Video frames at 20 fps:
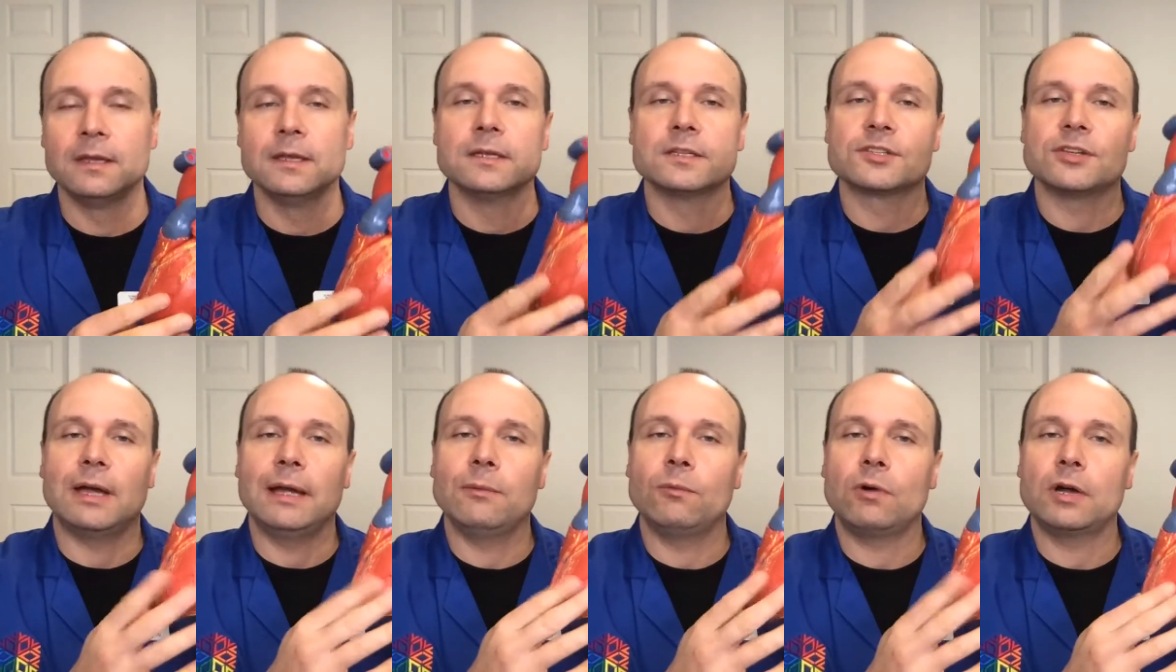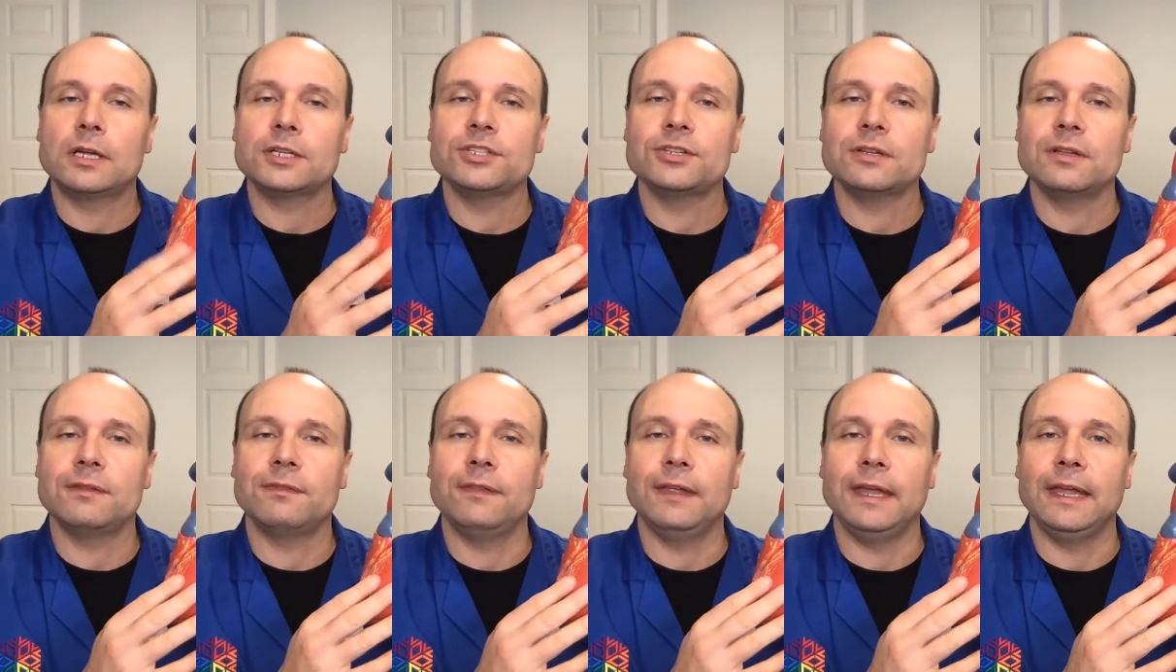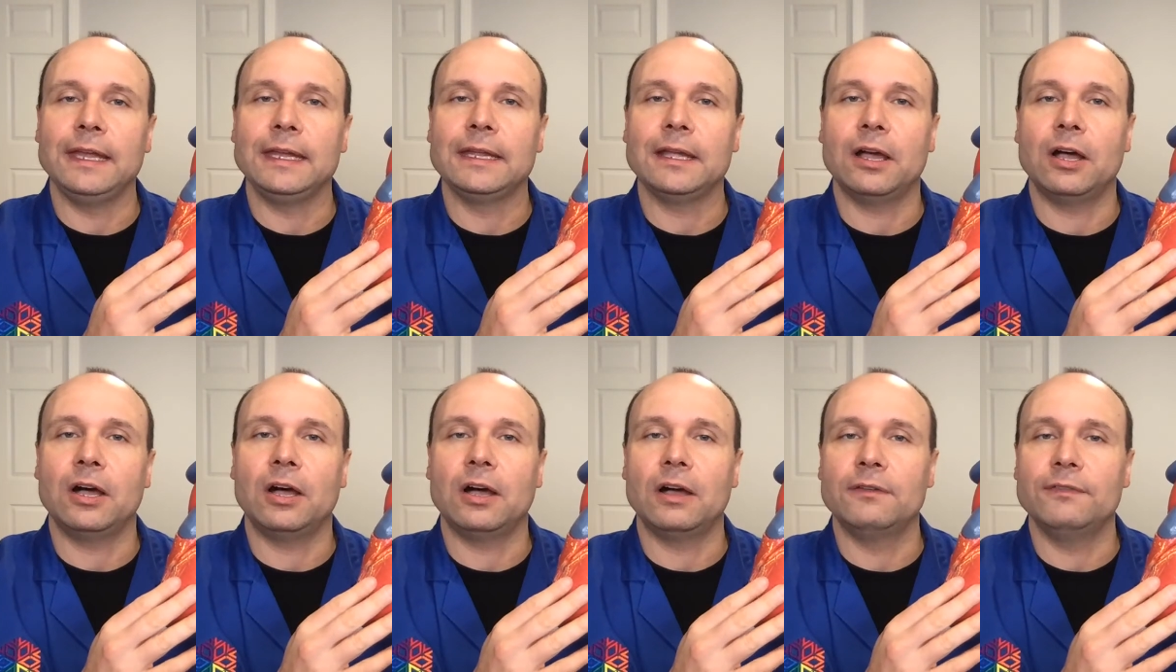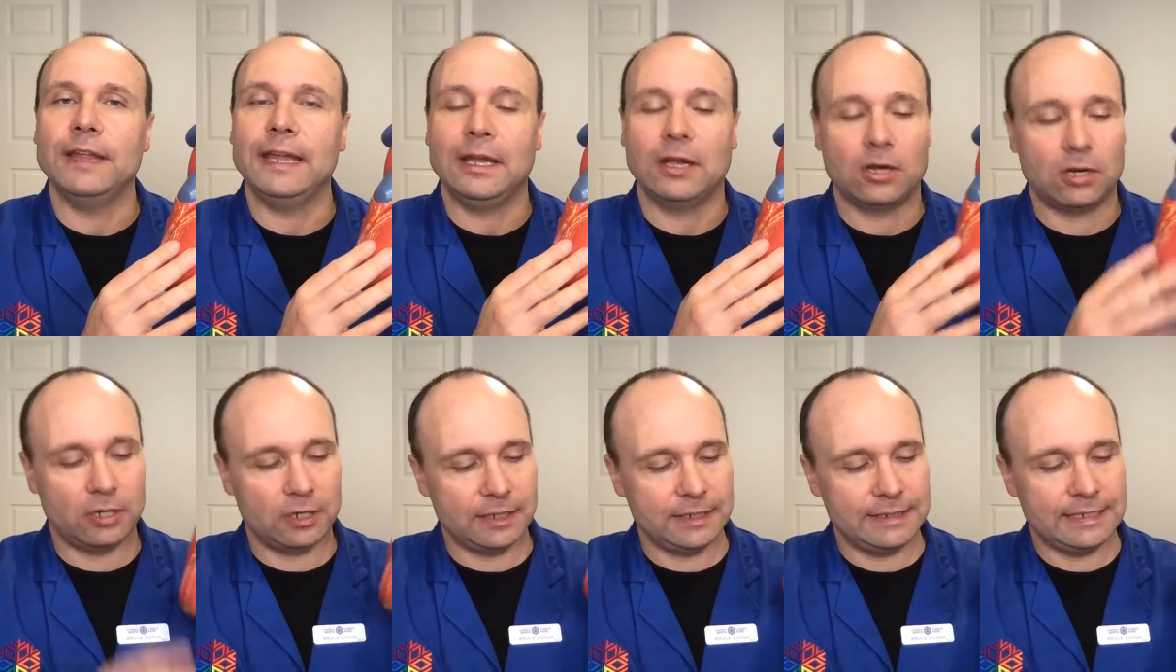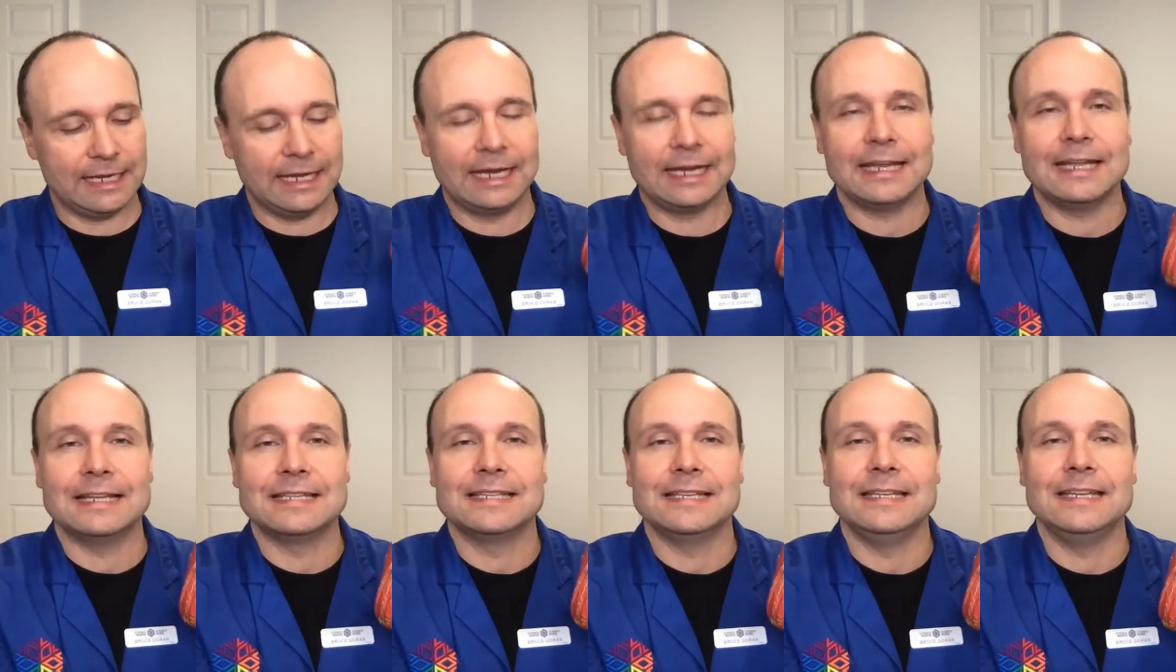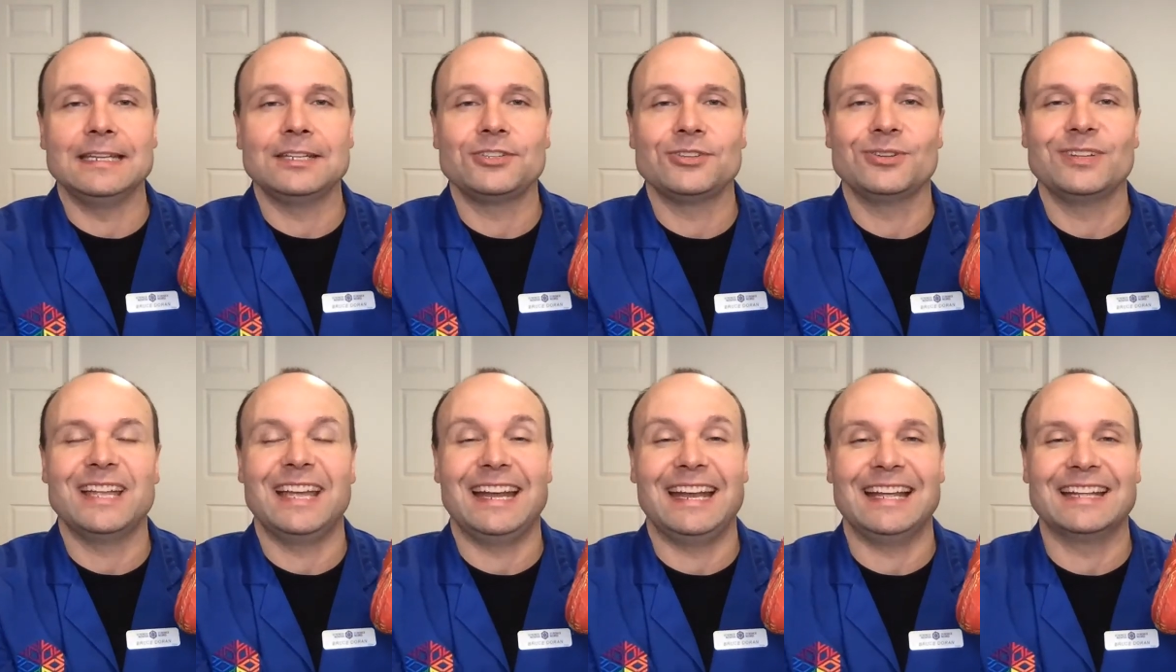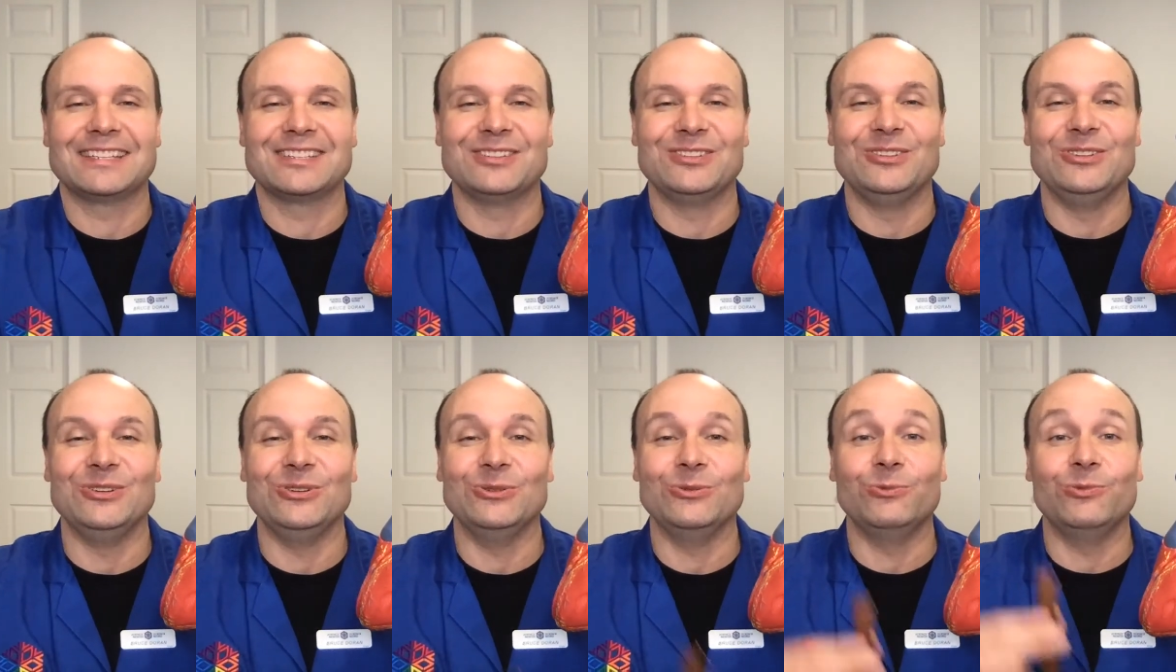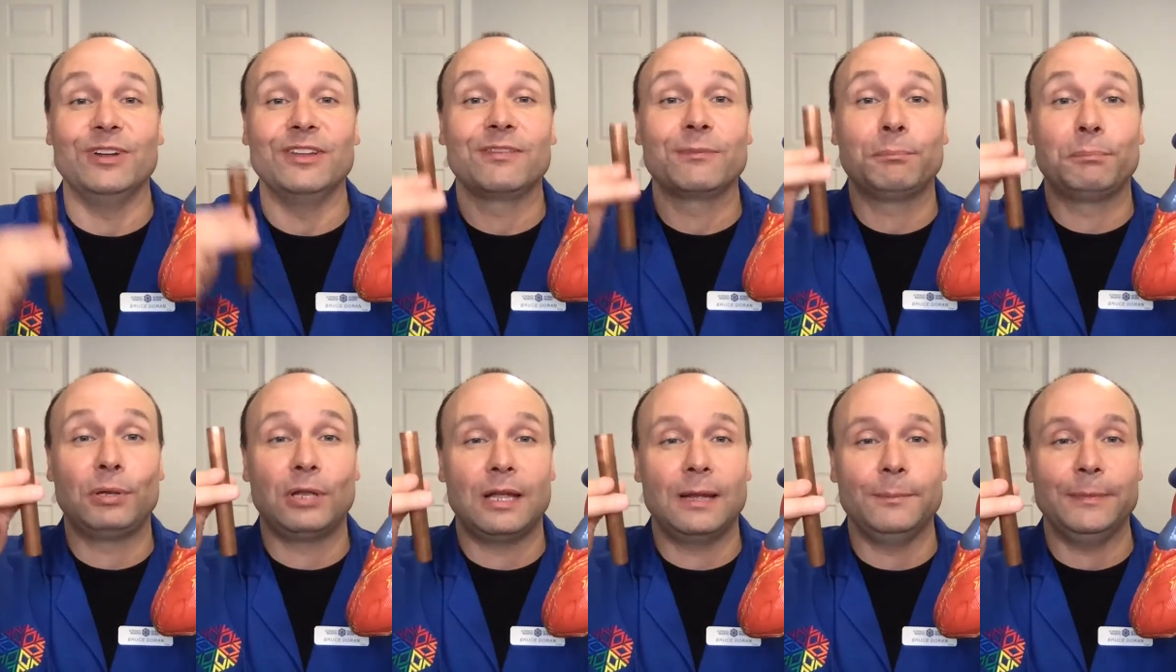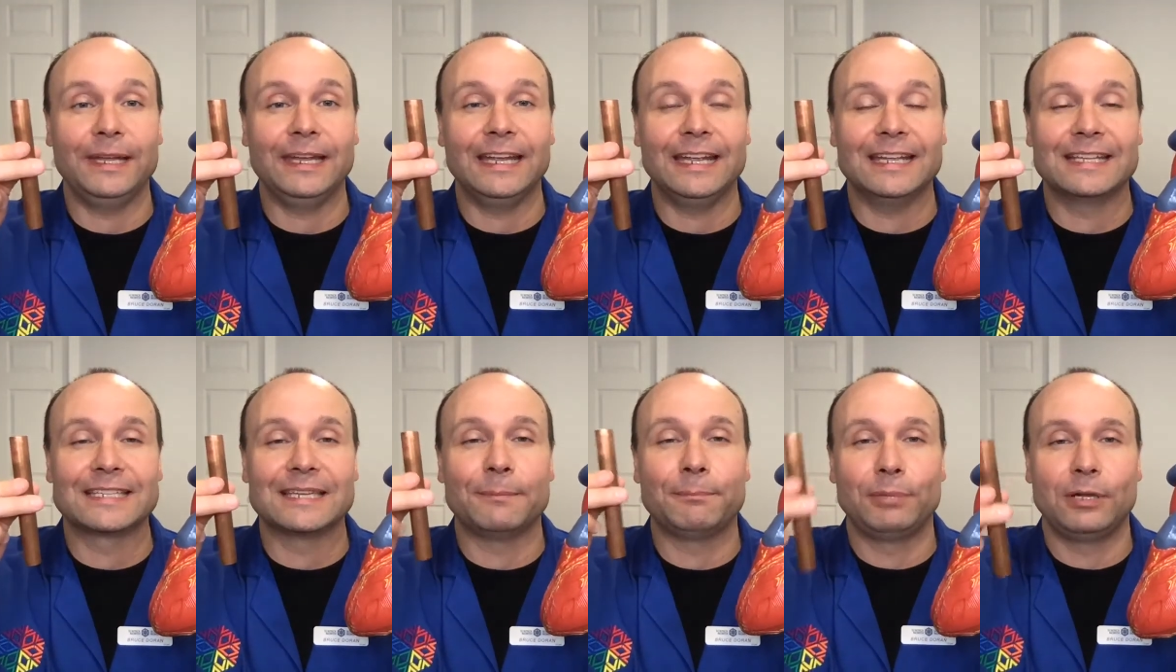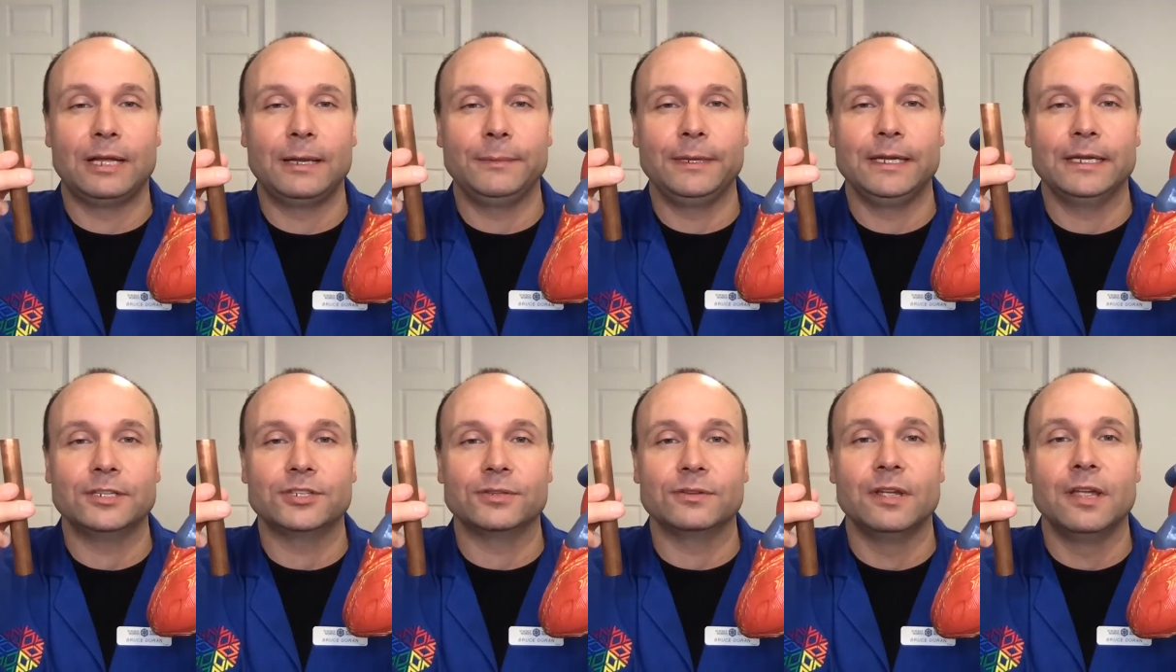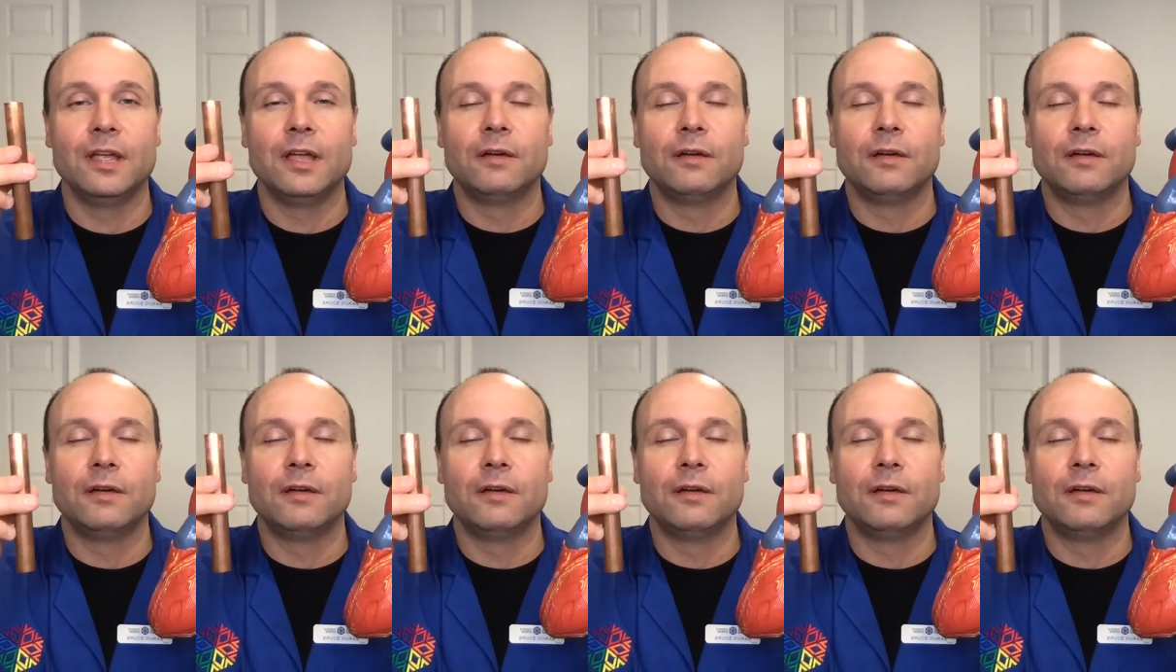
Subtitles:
So I want you to think of a heart attack as an issue that has to do with plumbing. It's a plumbing issue.